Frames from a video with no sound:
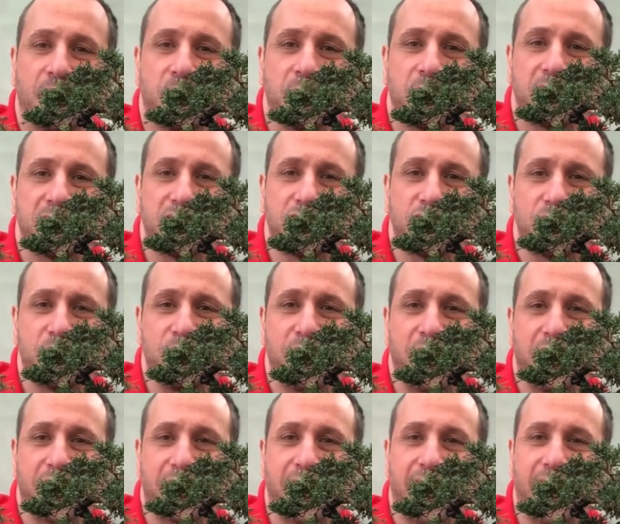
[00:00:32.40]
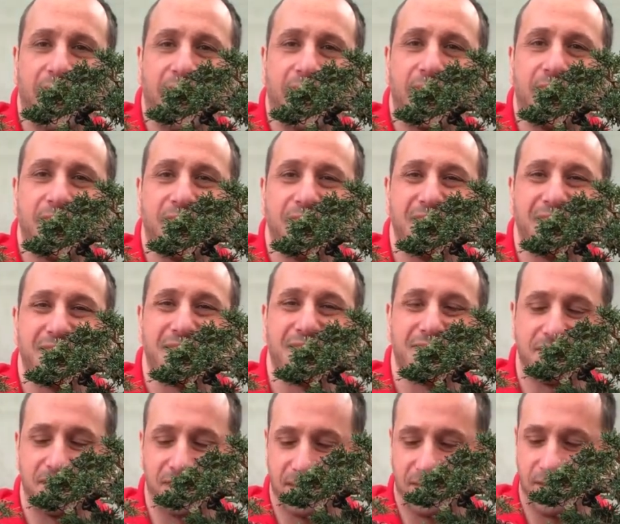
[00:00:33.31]
Should be okay. It's
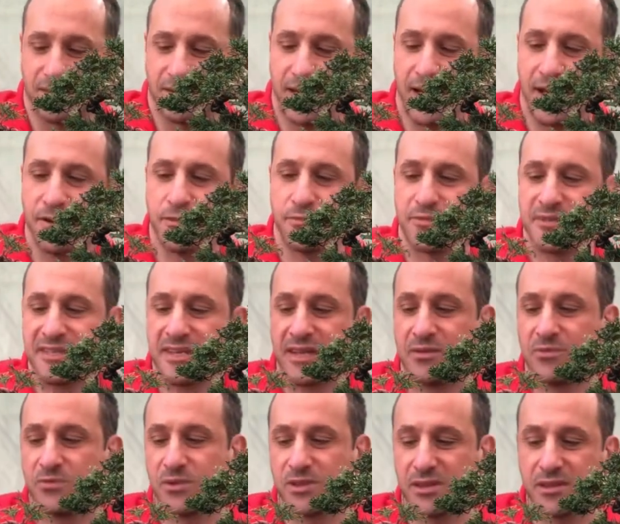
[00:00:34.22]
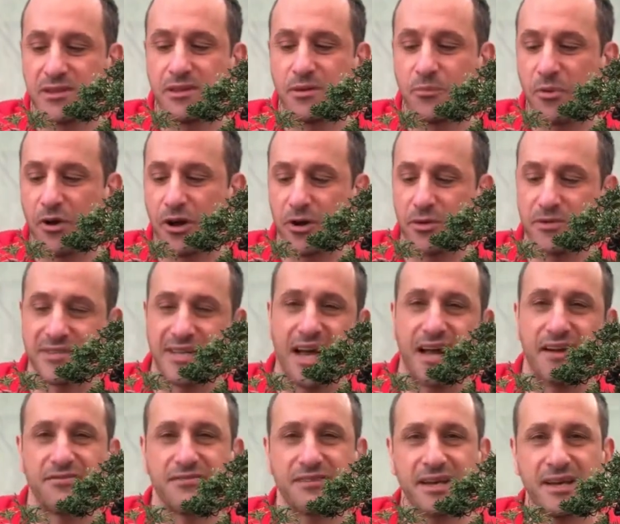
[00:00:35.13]
not 100% the pot I was
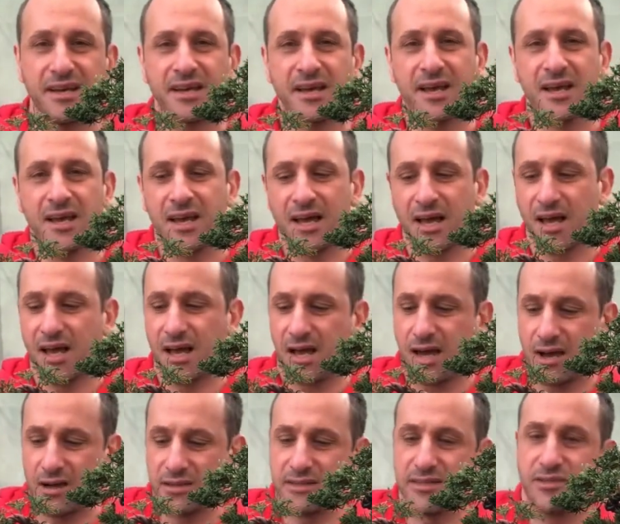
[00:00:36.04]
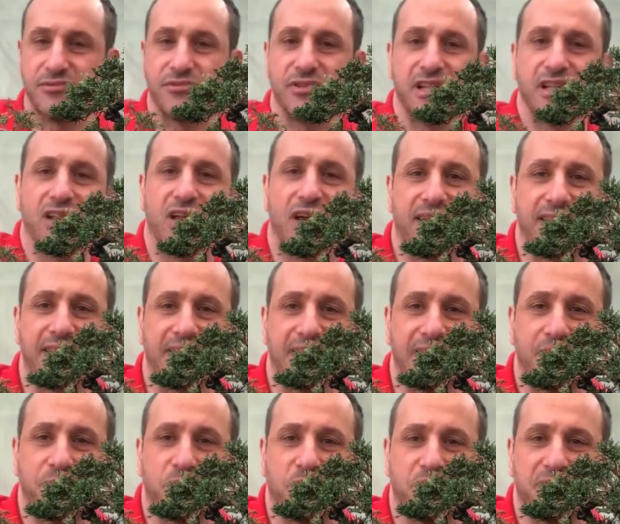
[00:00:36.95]
after. I didn't really like the
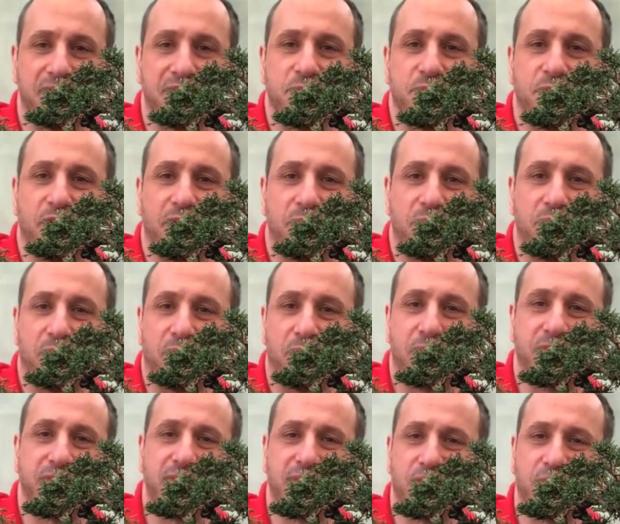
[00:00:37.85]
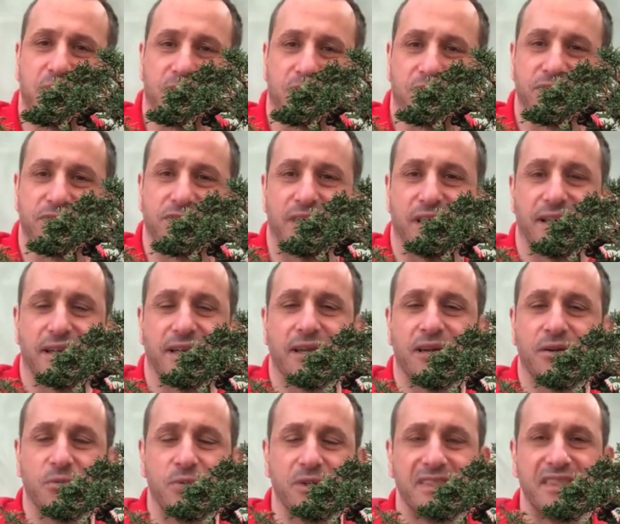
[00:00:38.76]
lip on this pot, but we'll see what it looks like
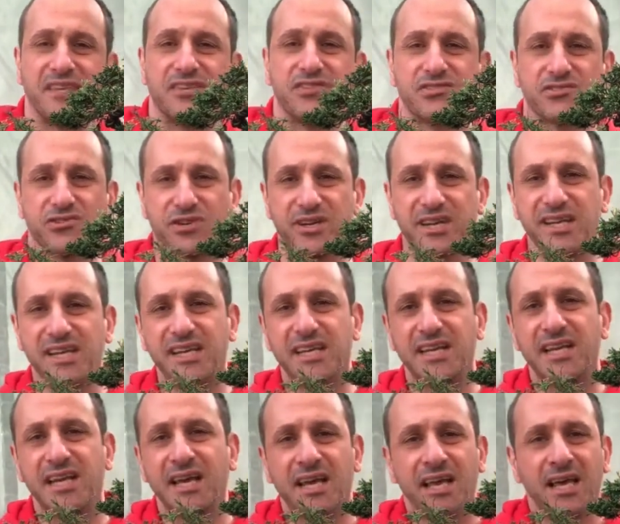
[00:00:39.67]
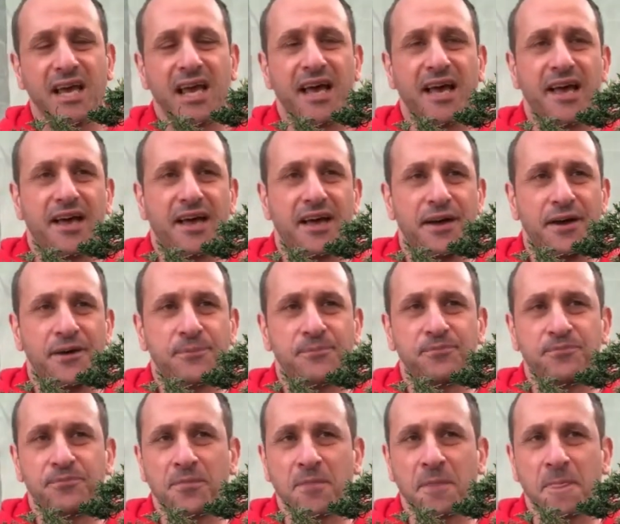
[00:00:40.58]
with this tree in it.
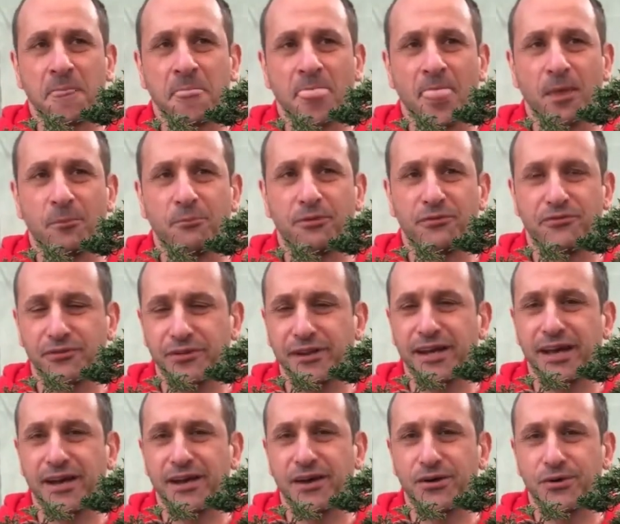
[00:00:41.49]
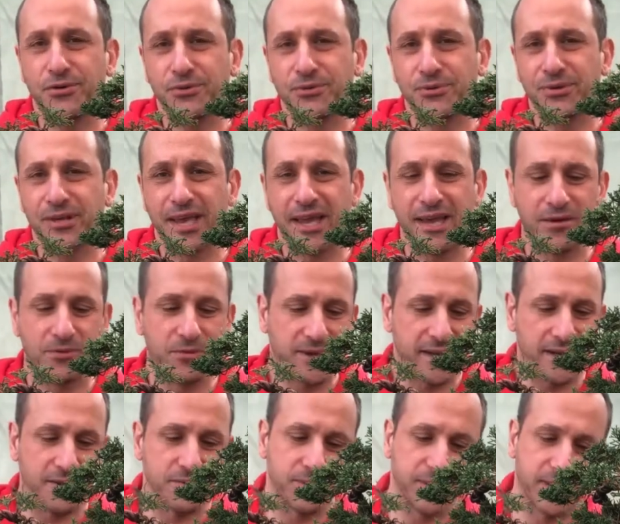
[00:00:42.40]
But for now, yeah, we're
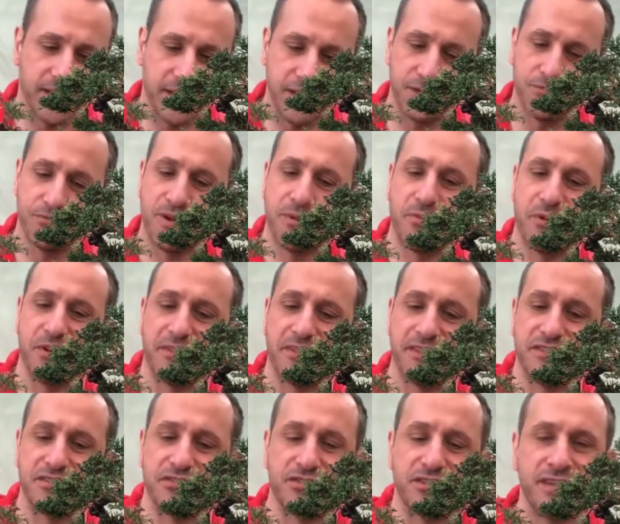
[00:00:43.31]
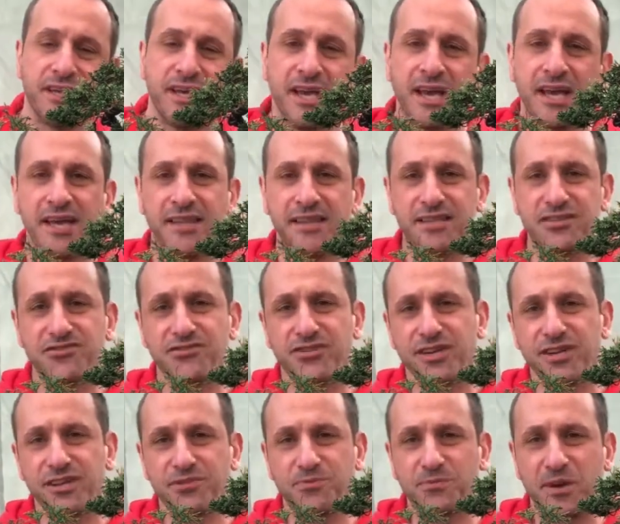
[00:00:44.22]
gonna repot this tree. This tree
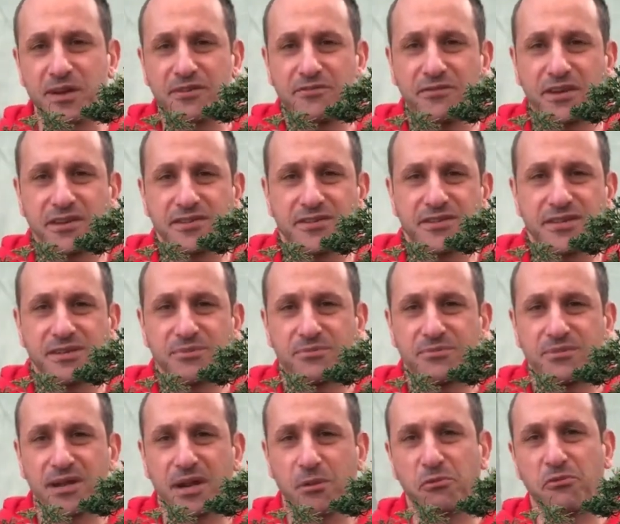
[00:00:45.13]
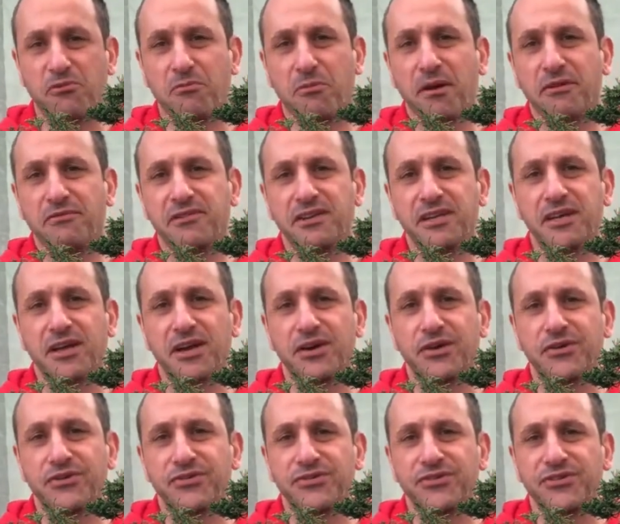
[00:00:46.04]
has been featured in a number of my
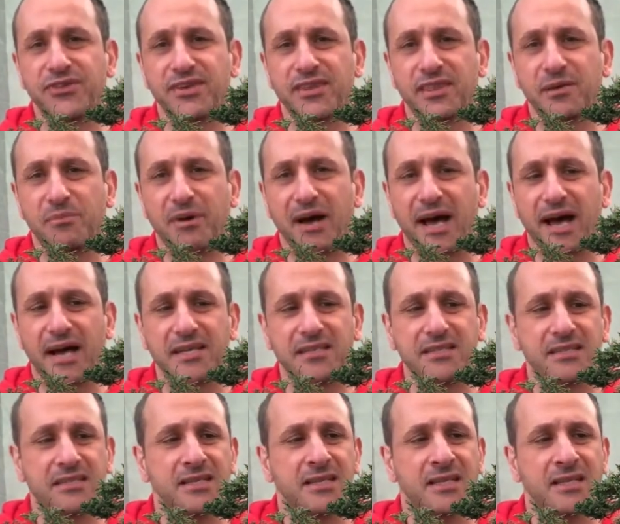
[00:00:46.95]
videos in the past.